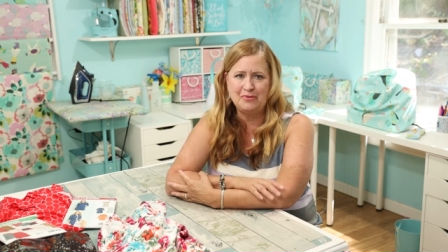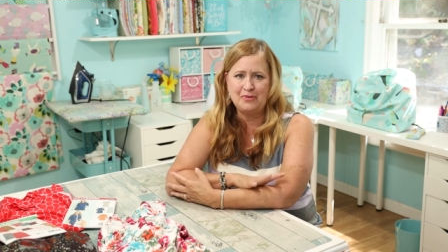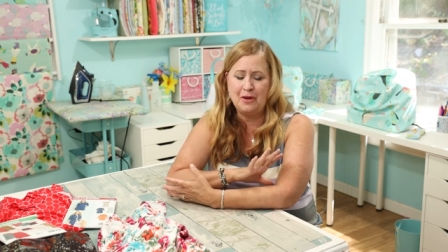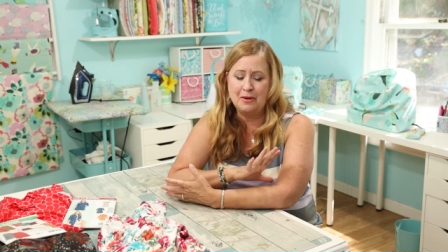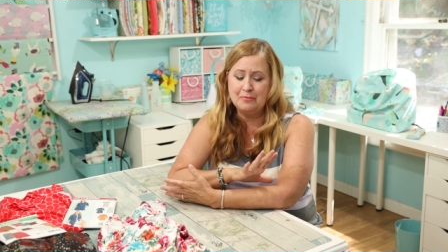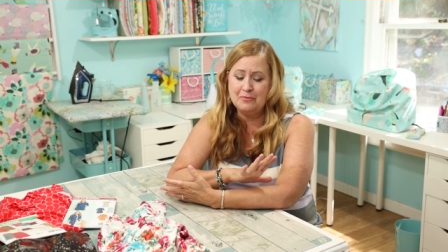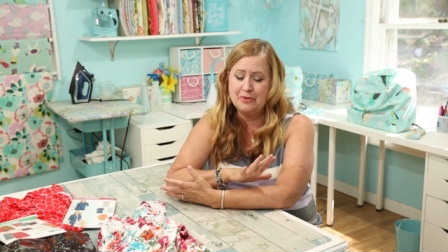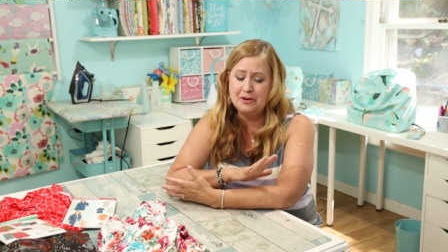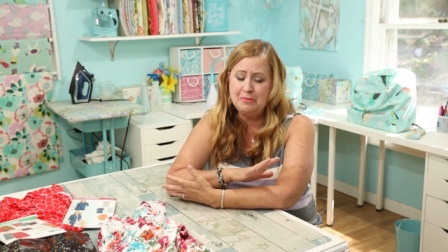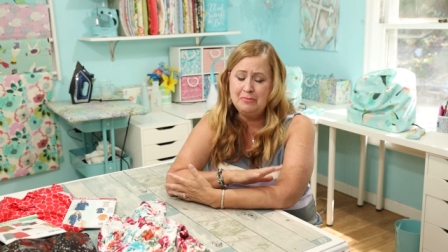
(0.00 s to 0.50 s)
So
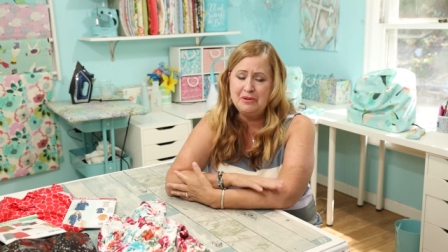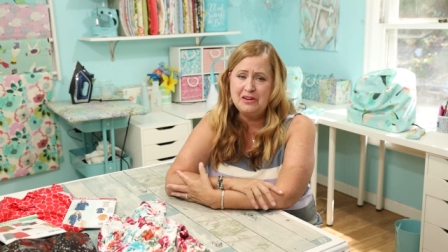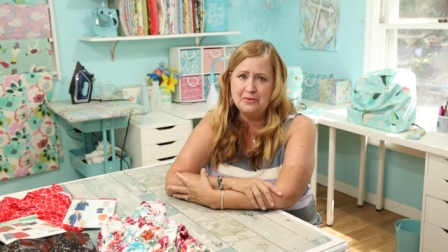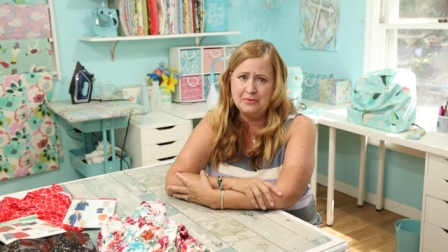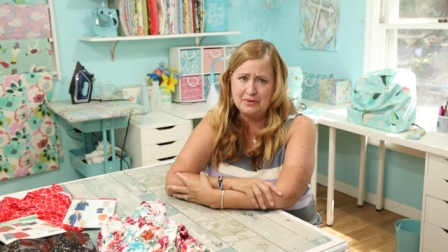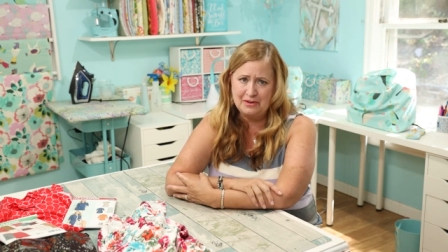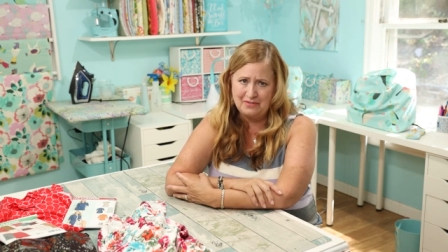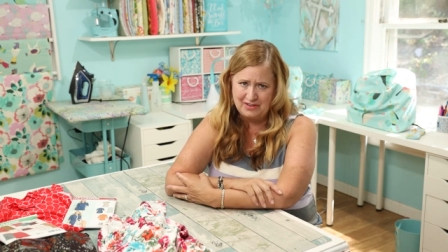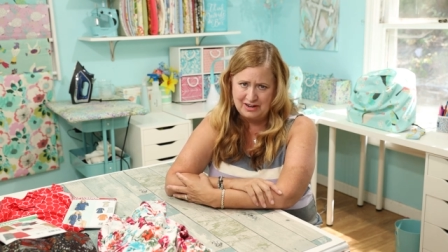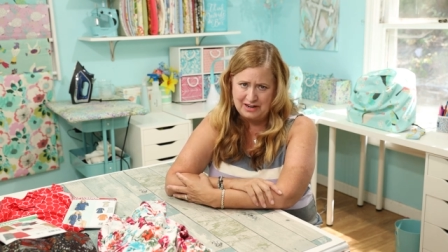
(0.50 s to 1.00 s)
I'm going to be
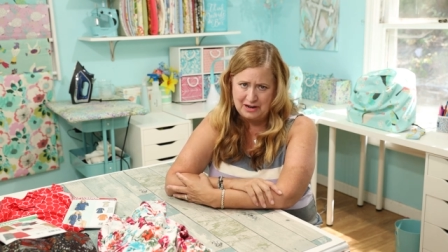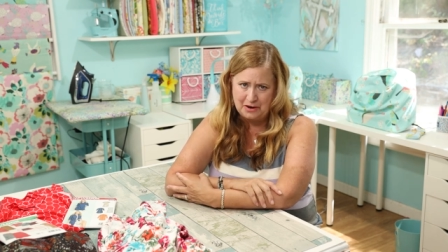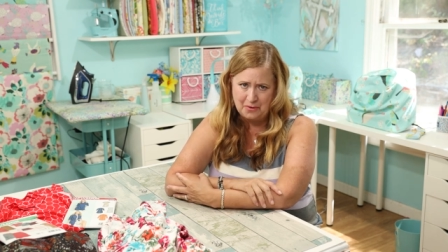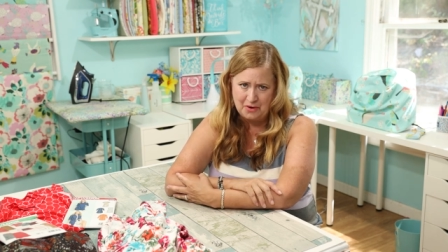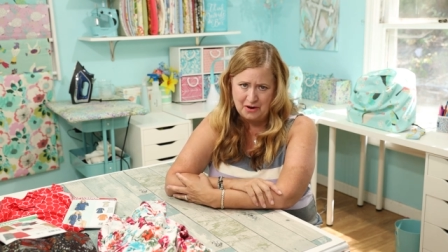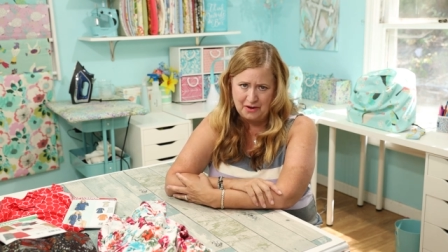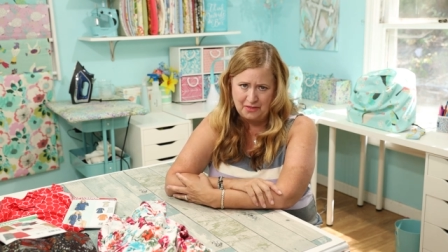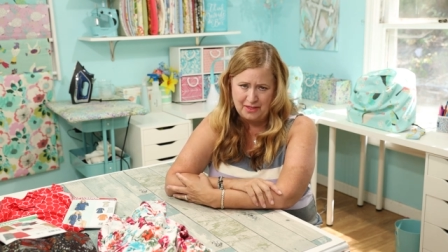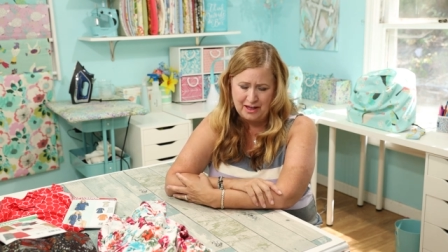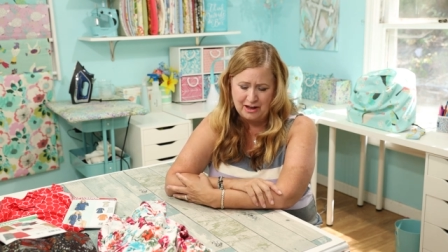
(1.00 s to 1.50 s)
doing a video
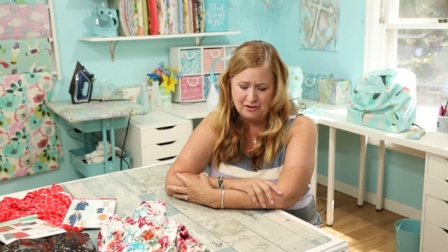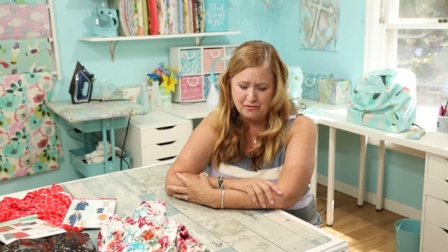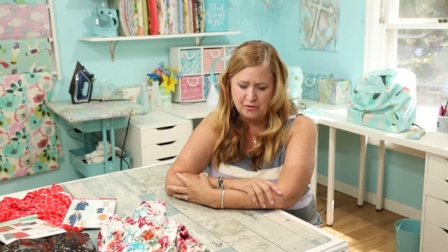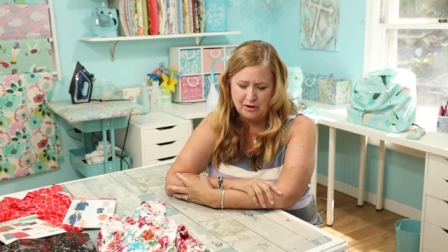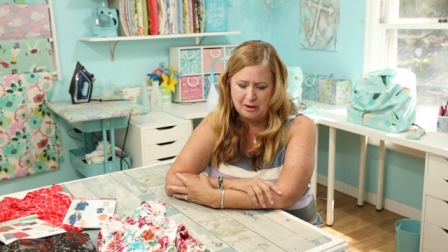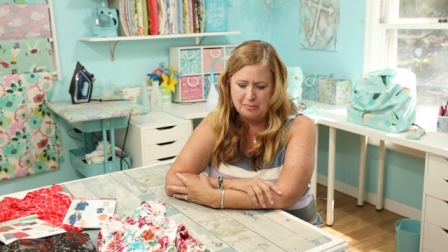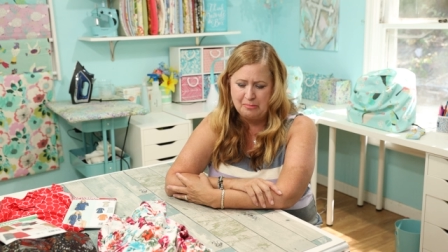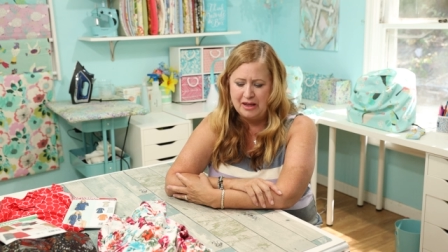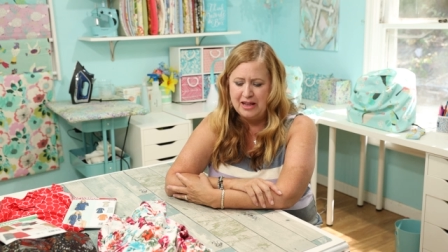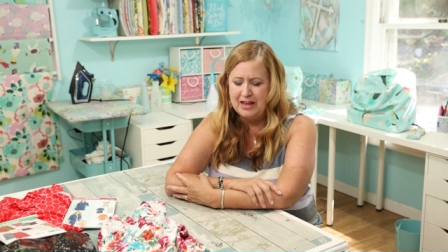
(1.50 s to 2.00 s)
on that
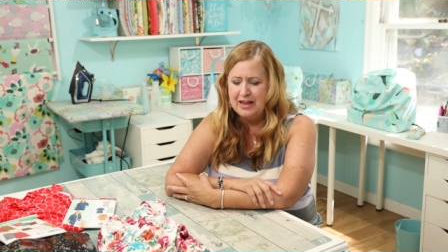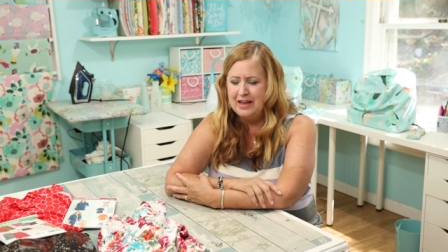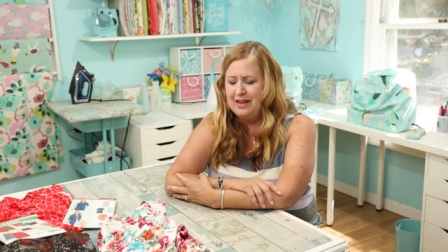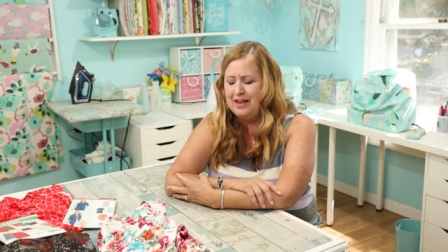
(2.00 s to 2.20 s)
trip.